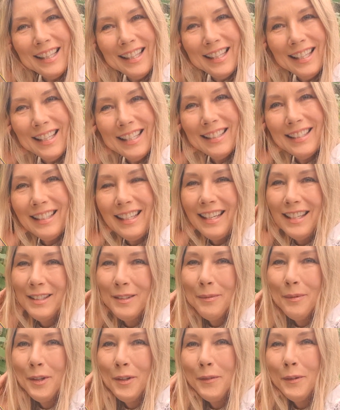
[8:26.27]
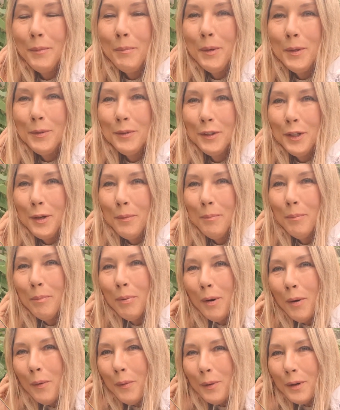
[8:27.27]
This is one of the most
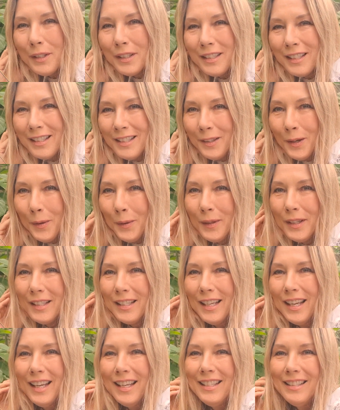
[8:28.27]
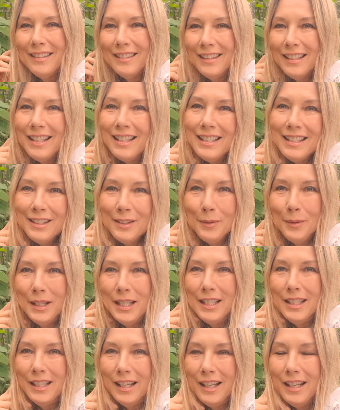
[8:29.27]
important holidays in
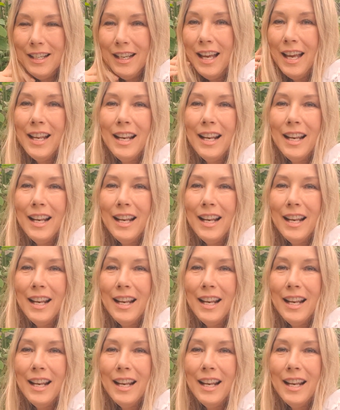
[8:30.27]
Sweden,